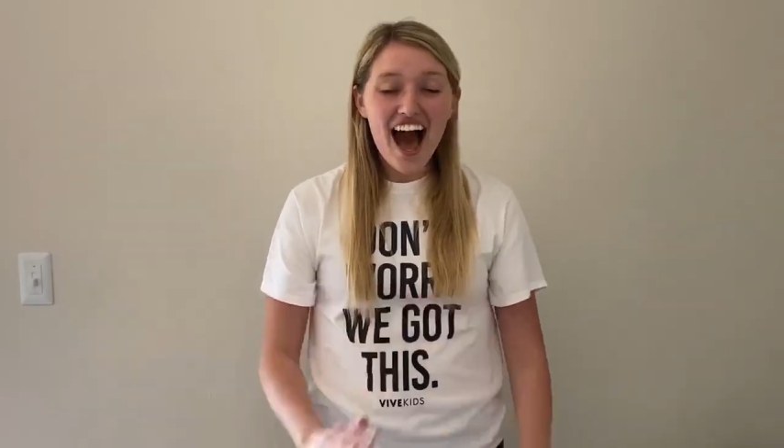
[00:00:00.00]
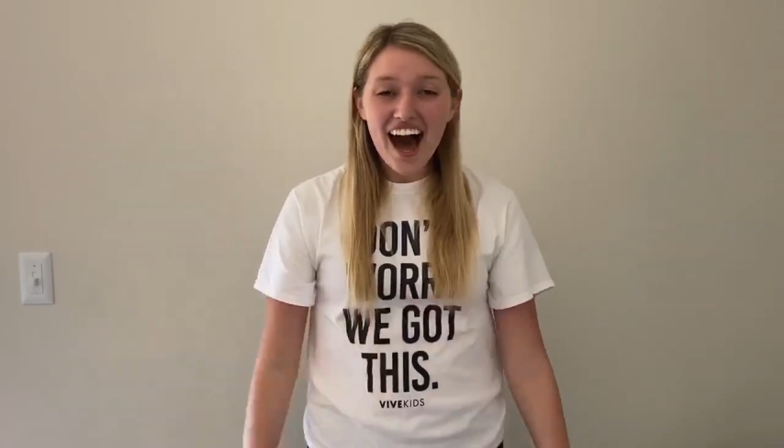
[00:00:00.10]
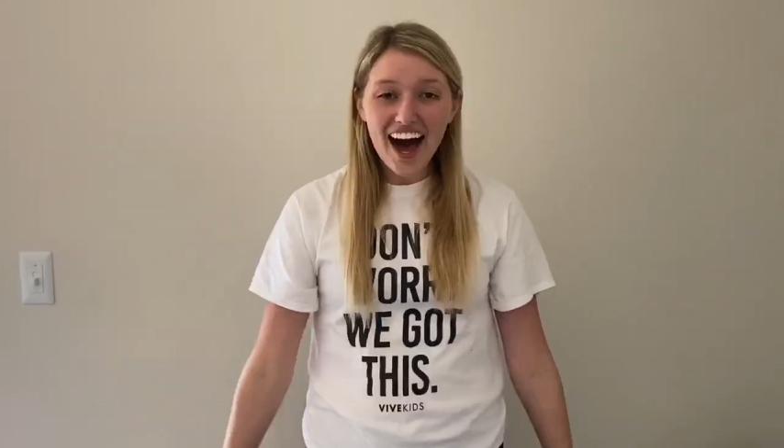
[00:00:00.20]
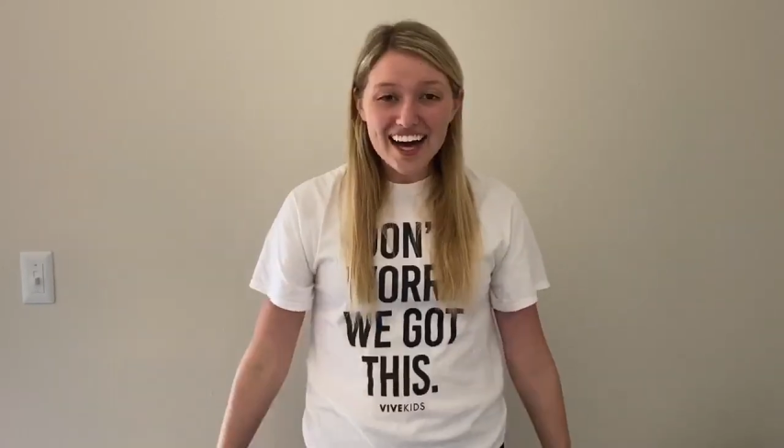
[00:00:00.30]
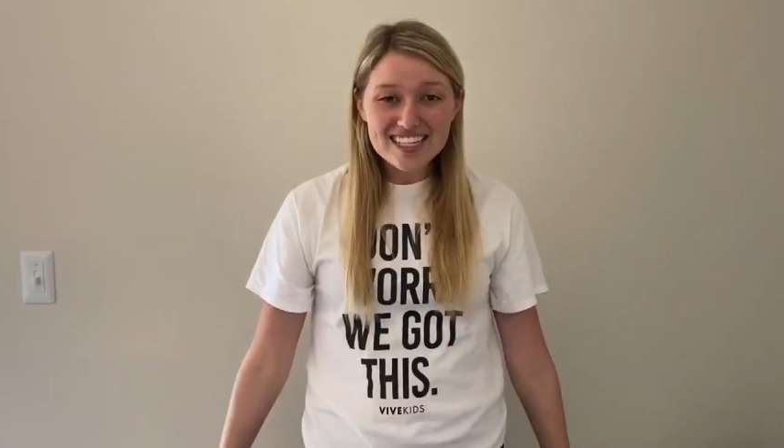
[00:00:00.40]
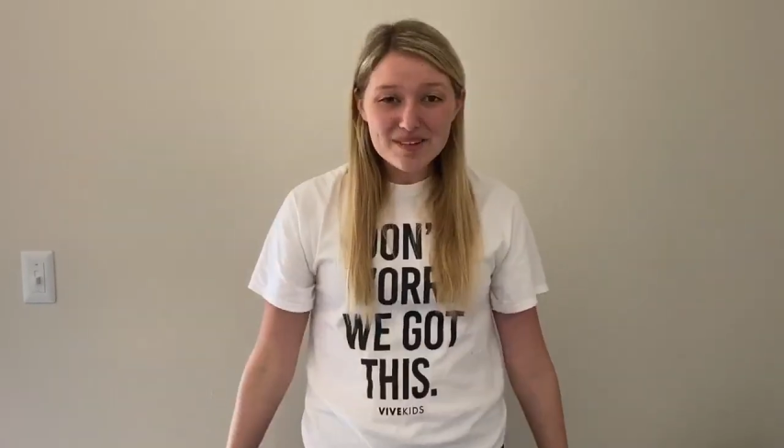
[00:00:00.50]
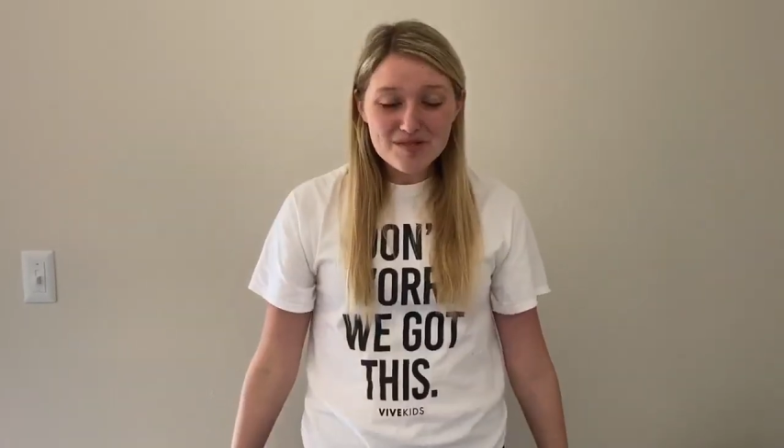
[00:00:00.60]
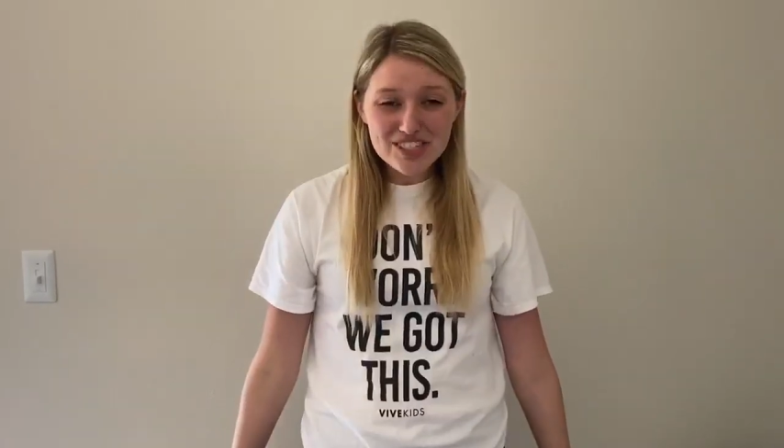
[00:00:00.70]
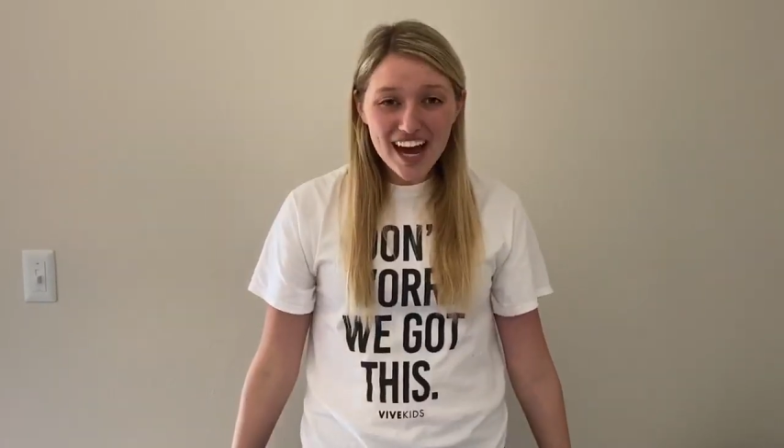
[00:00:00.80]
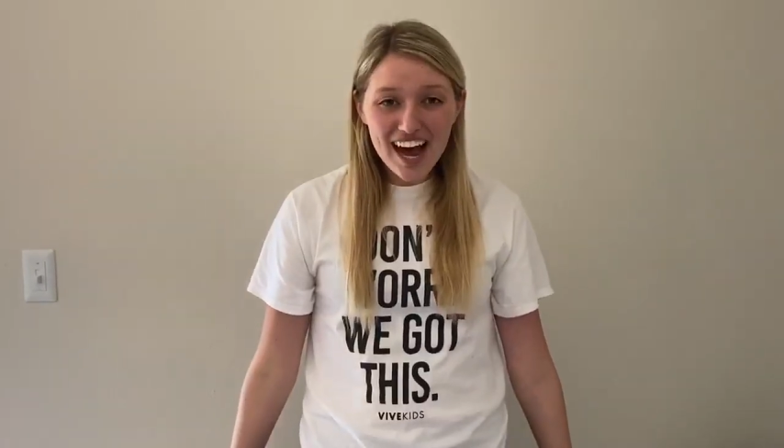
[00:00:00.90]
Awesome
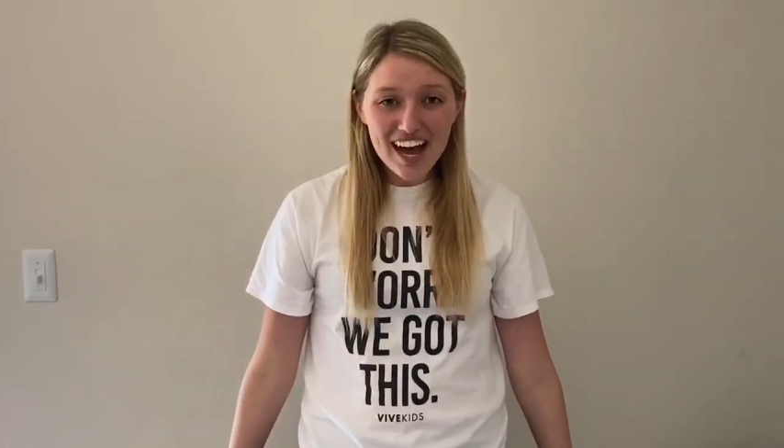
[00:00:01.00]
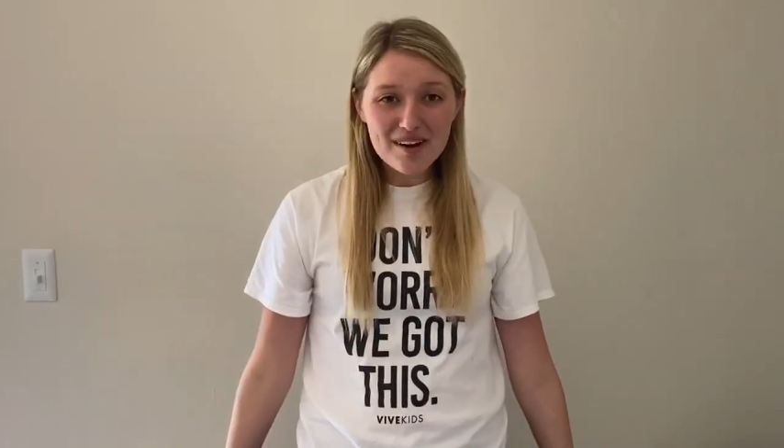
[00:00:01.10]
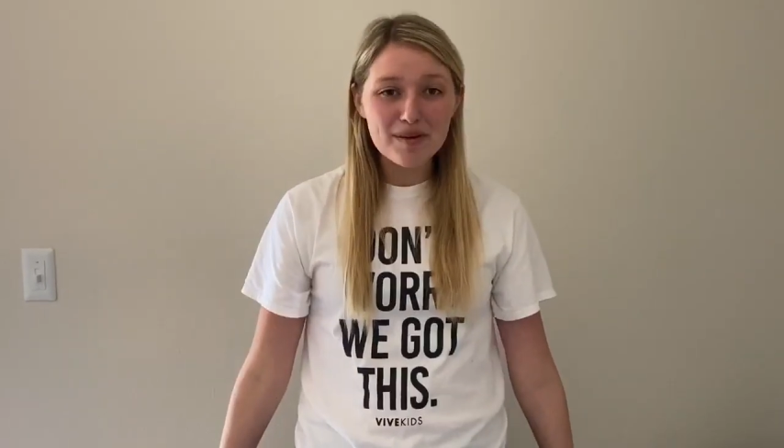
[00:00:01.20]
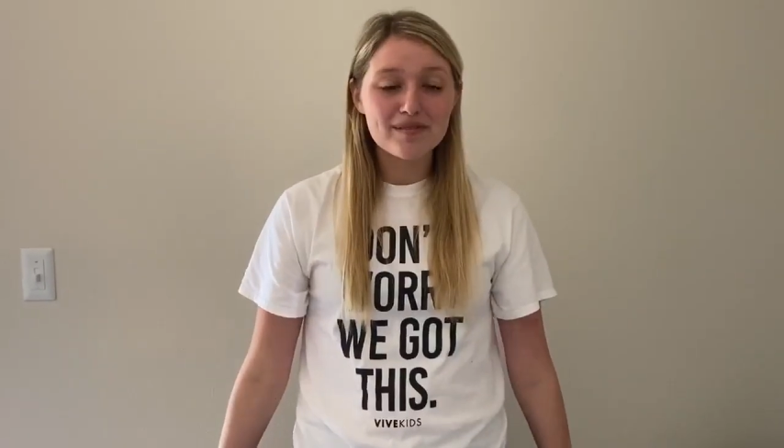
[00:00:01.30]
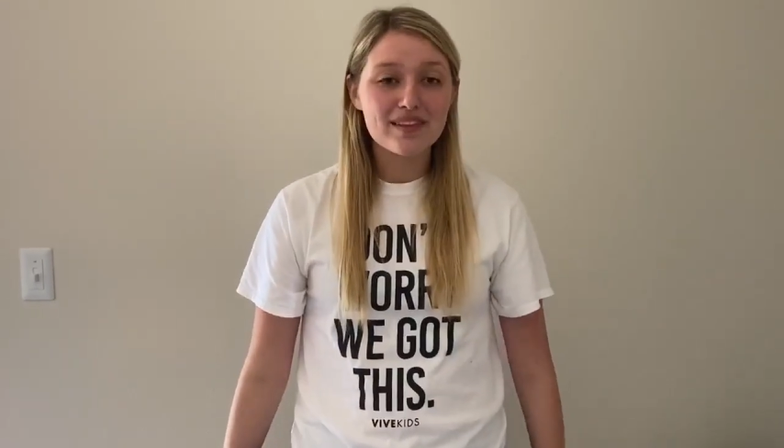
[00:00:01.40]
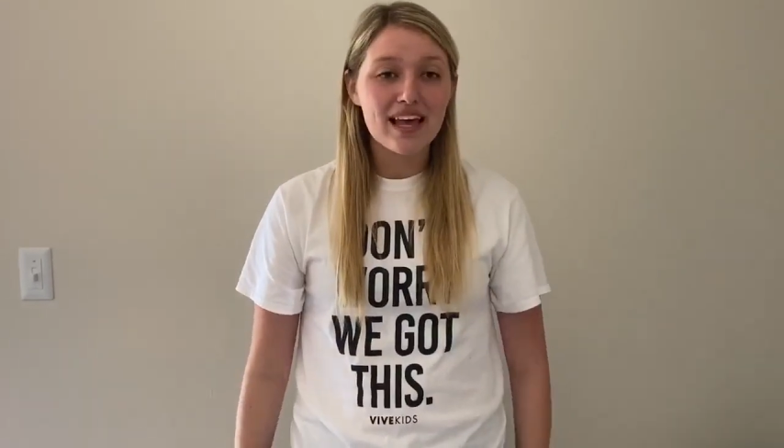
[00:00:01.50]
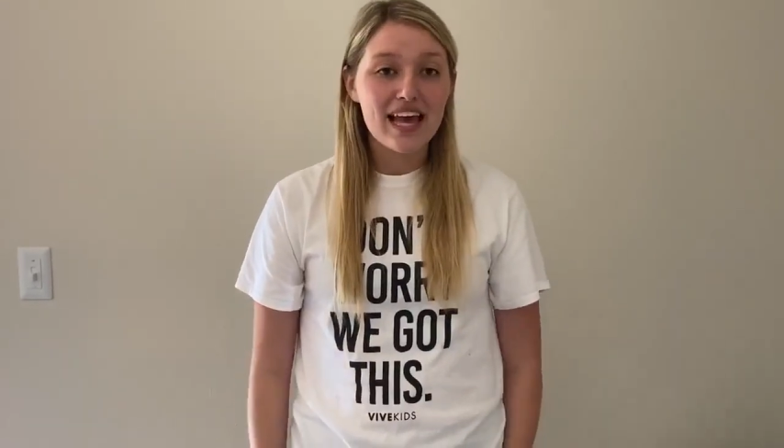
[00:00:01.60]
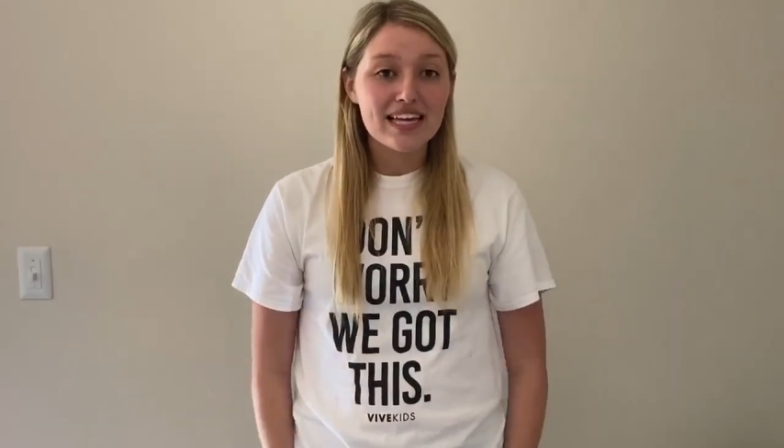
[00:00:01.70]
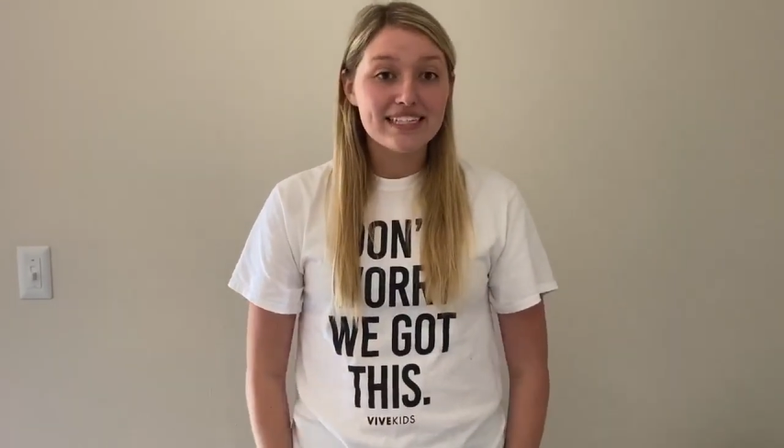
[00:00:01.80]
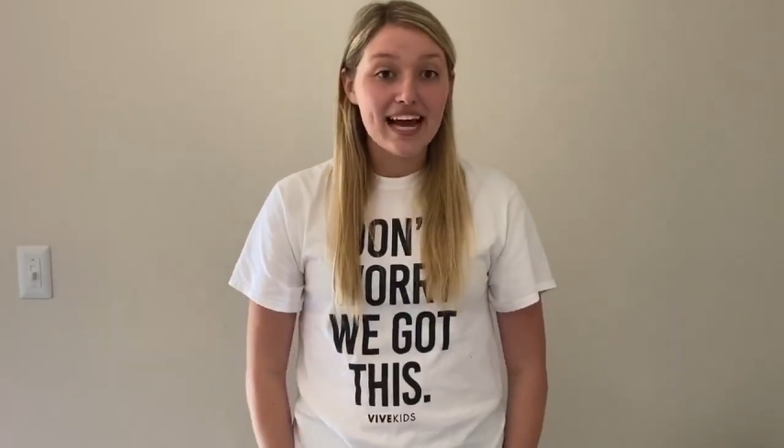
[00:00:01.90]
job.
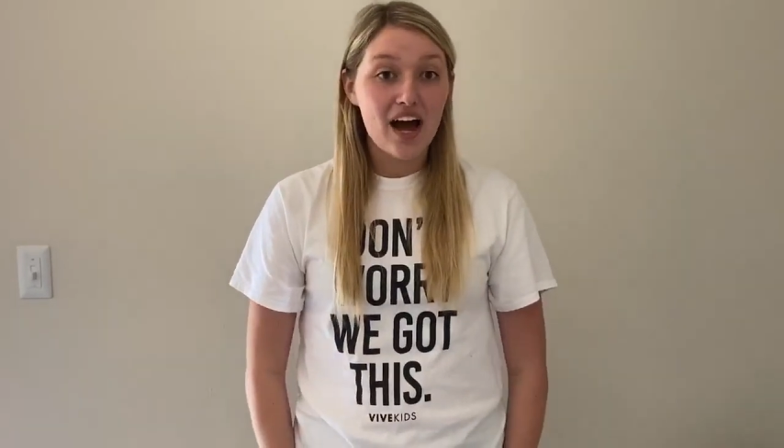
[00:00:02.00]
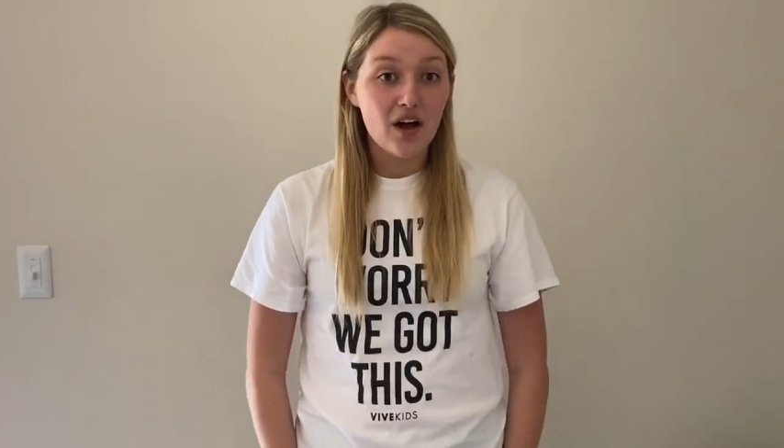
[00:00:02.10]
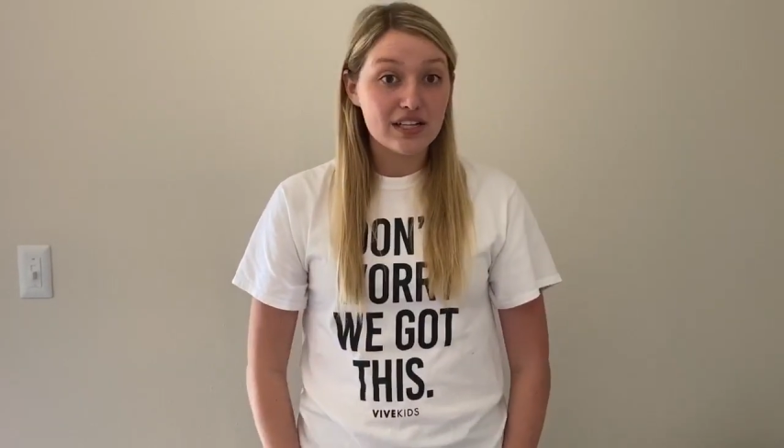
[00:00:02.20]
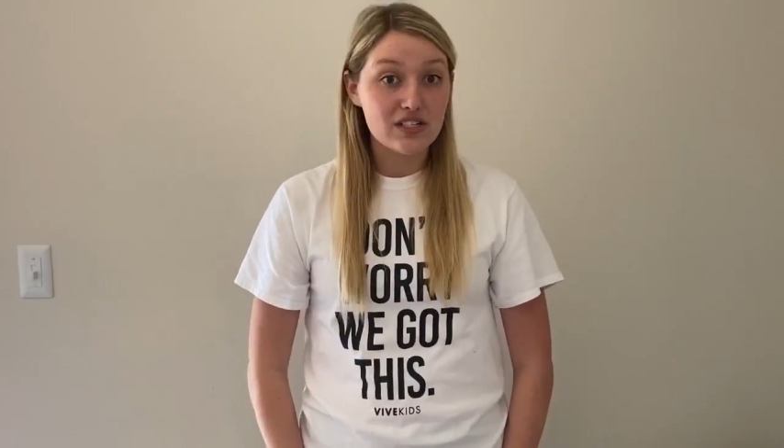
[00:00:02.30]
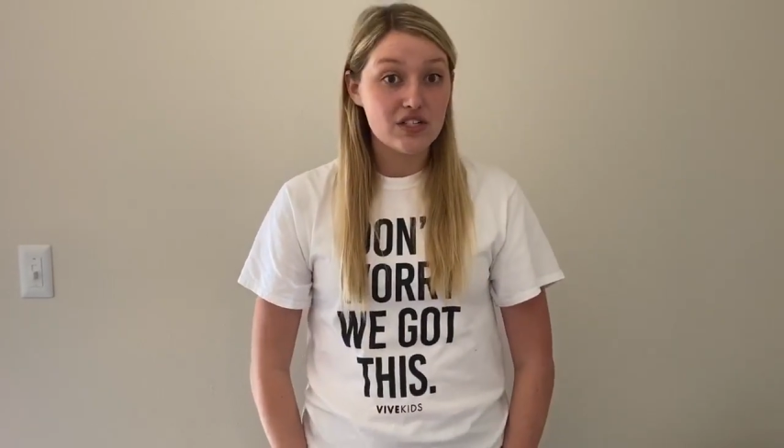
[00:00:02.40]
Now let's